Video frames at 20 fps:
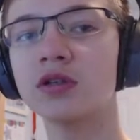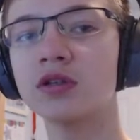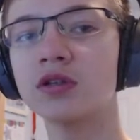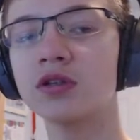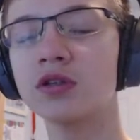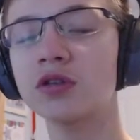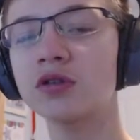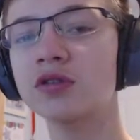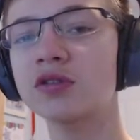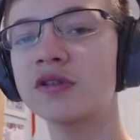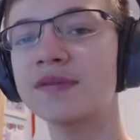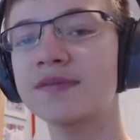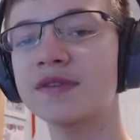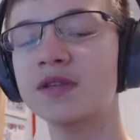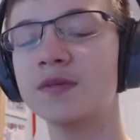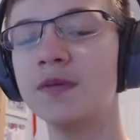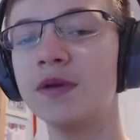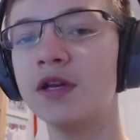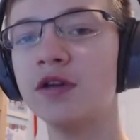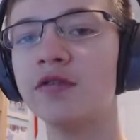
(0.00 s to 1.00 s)
some
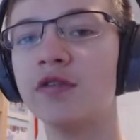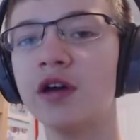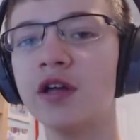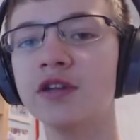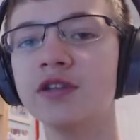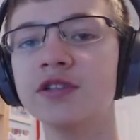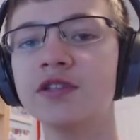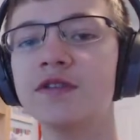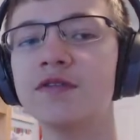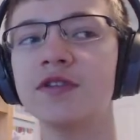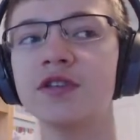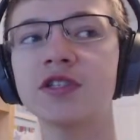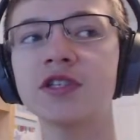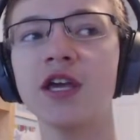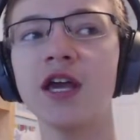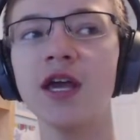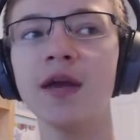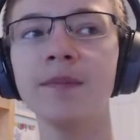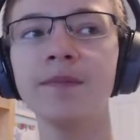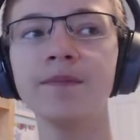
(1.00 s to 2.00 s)
speed runs of this
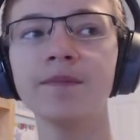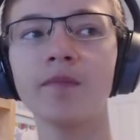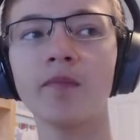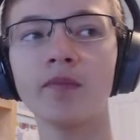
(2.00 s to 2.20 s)
game,